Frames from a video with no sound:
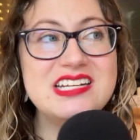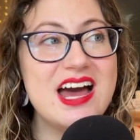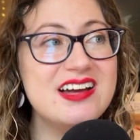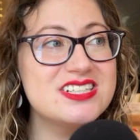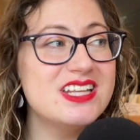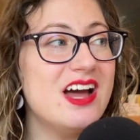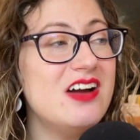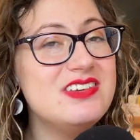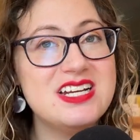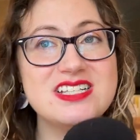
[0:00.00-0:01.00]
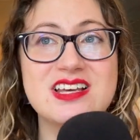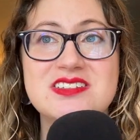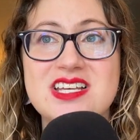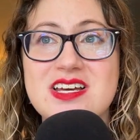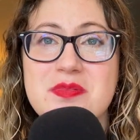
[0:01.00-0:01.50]
It actually, I mean, it
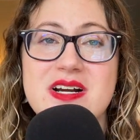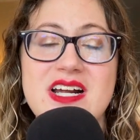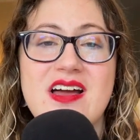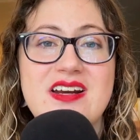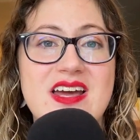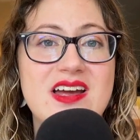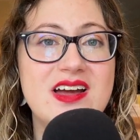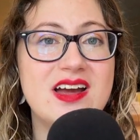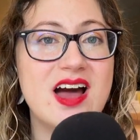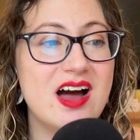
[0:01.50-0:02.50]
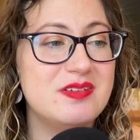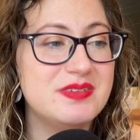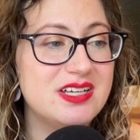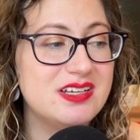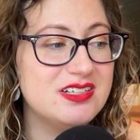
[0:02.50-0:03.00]
sounds like a pretty good gig. I
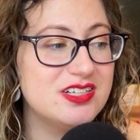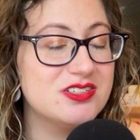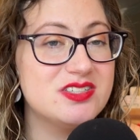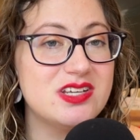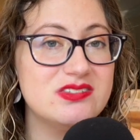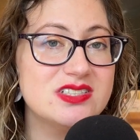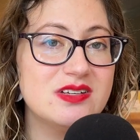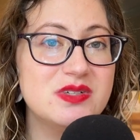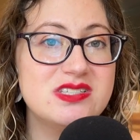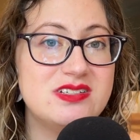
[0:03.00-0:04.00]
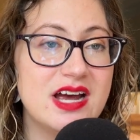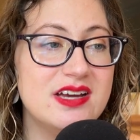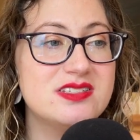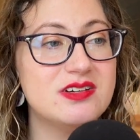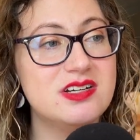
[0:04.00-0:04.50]
mean, you're saving someone's
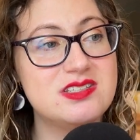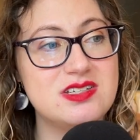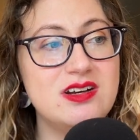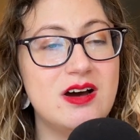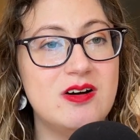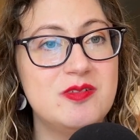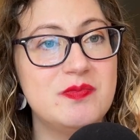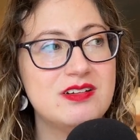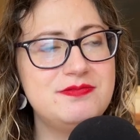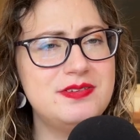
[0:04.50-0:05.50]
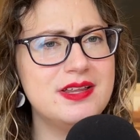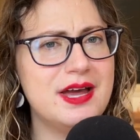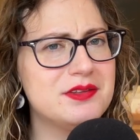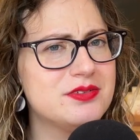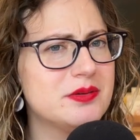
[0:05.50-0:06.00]
day, so it's, you know,
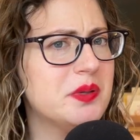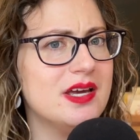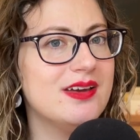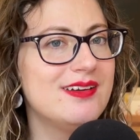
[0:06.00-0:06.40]
philanthropy.